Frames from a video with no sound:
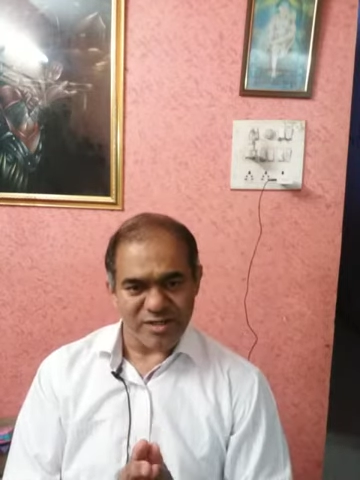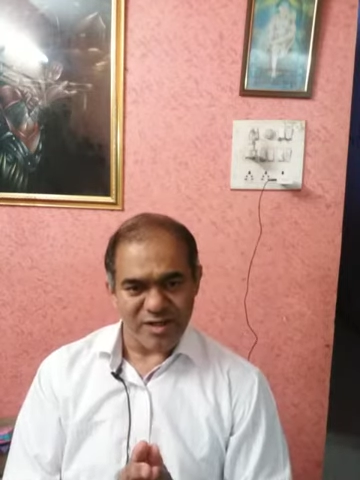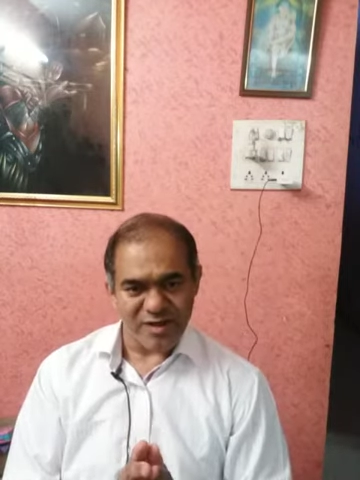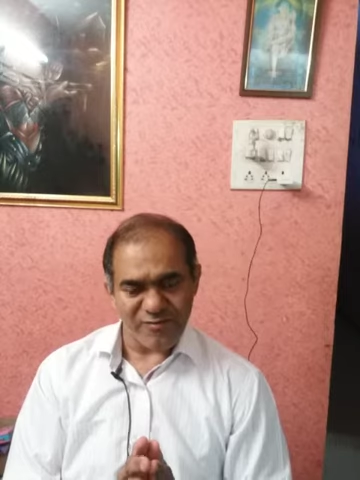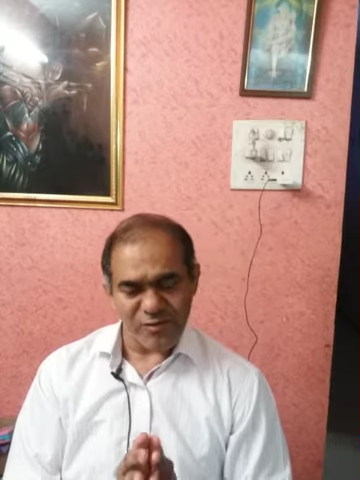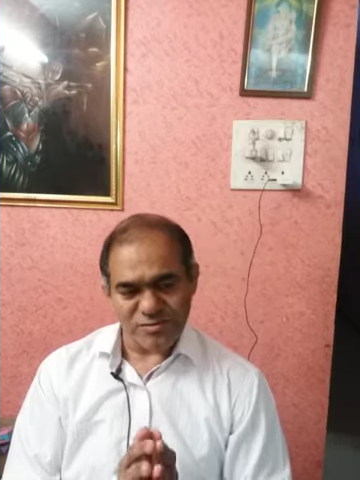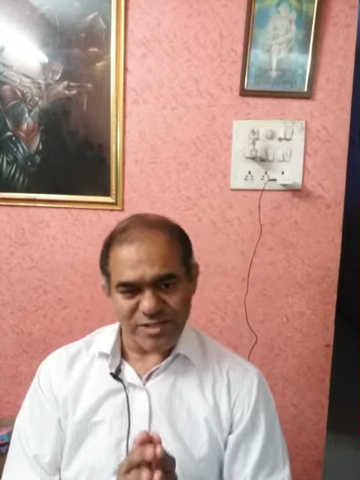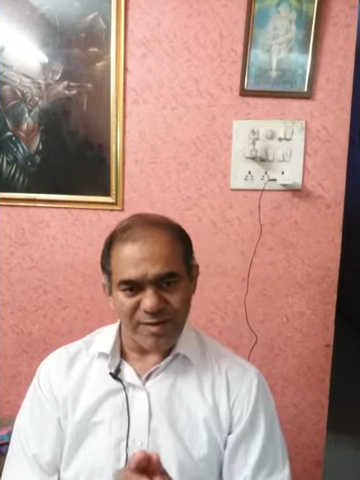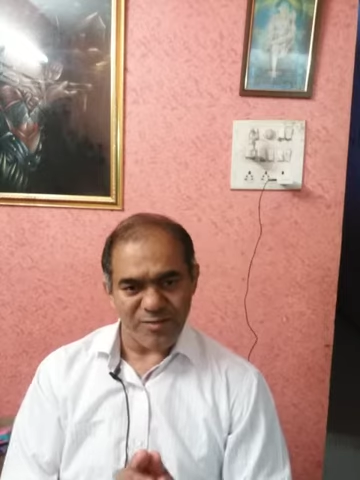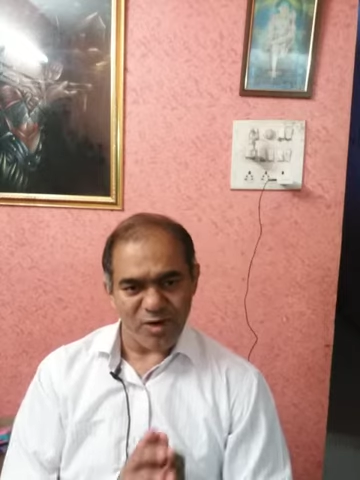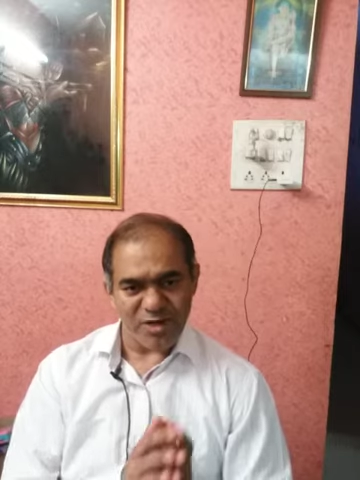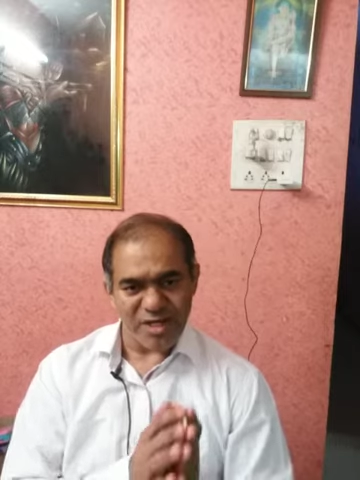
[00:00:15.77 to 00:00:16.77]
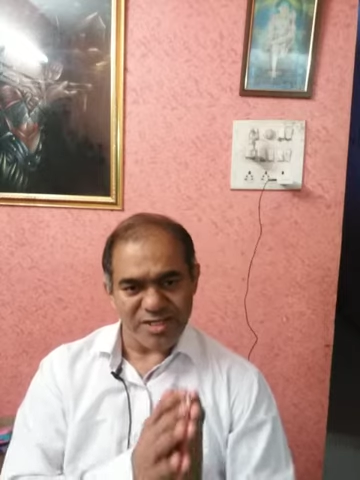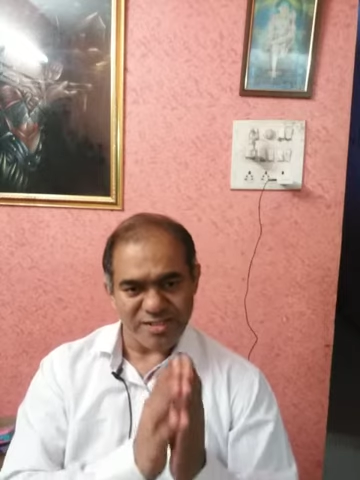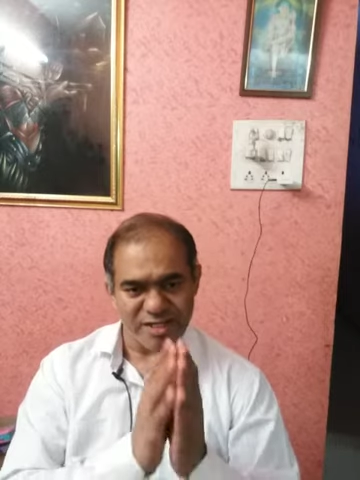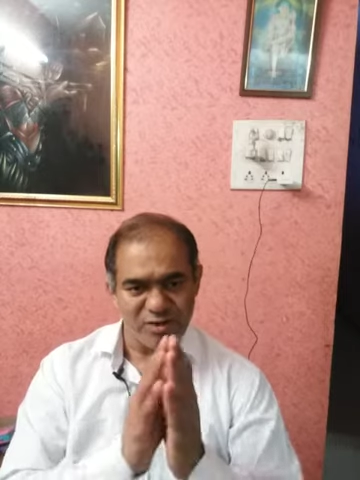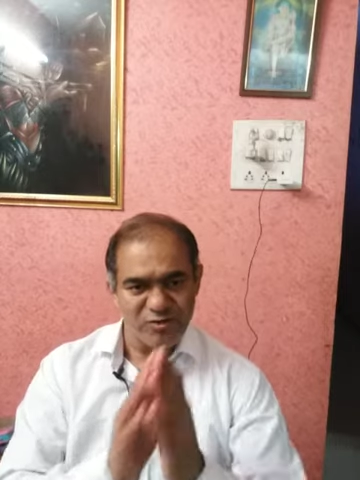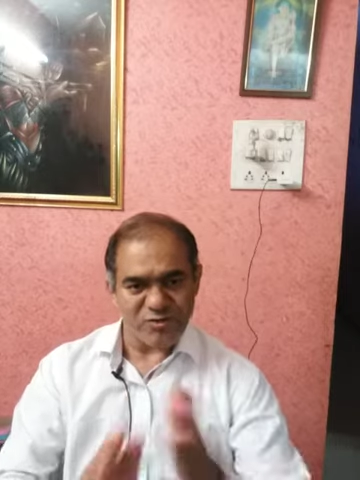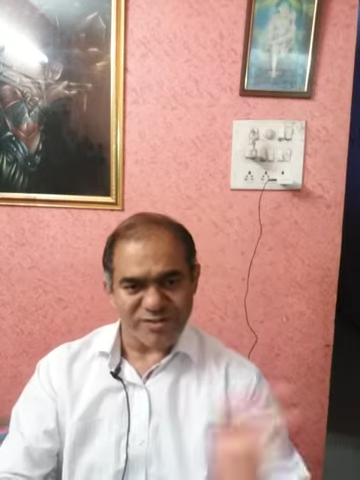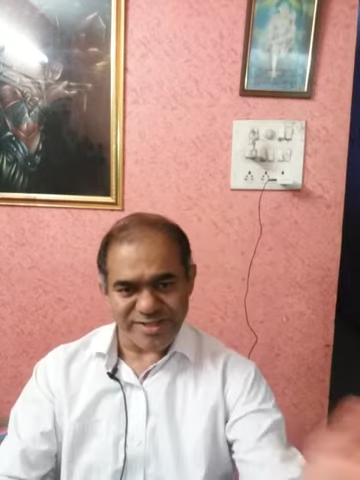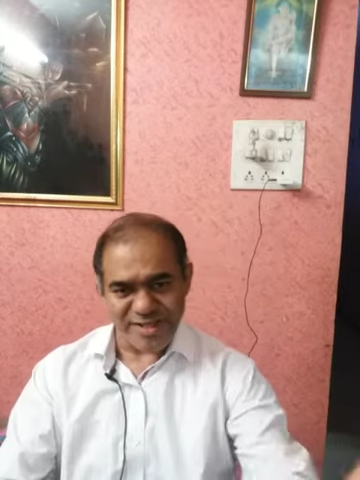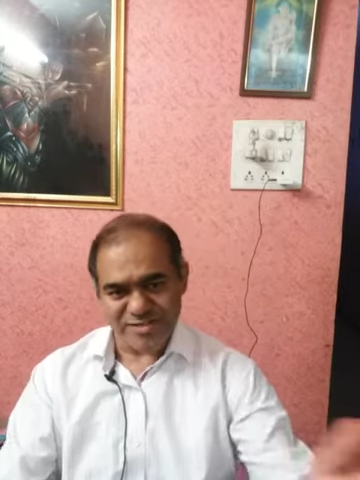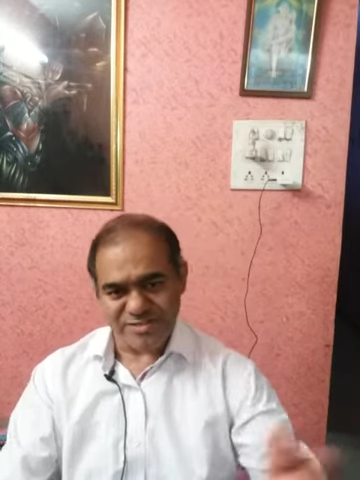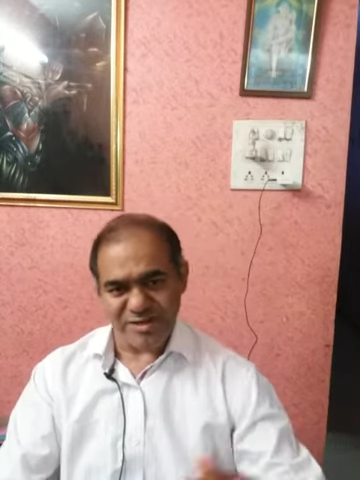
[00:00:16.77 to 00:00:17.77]
Of course, I'm not asking you to
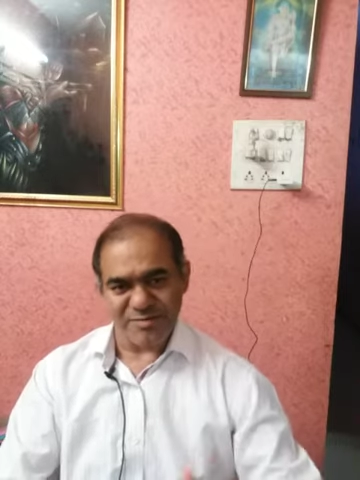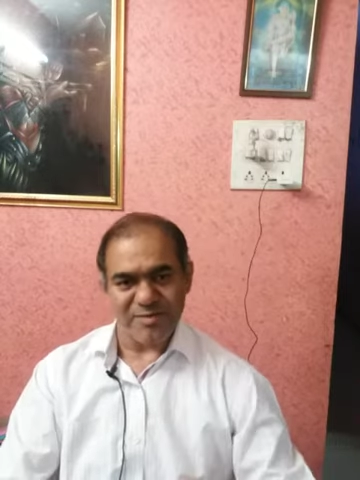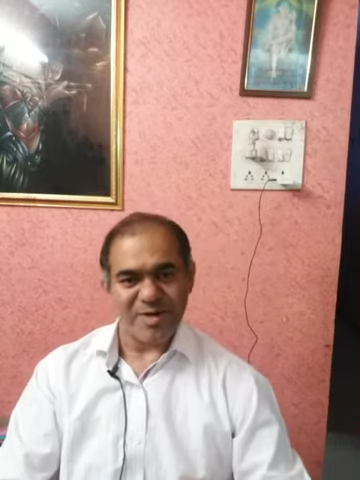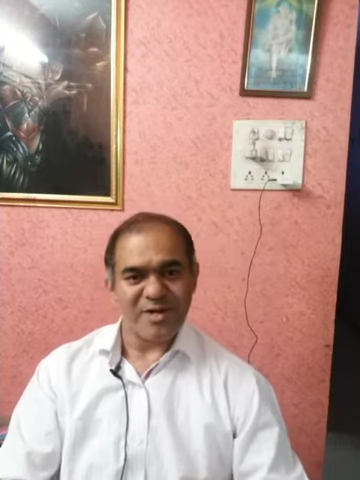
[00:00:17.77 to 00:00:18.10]
stare them,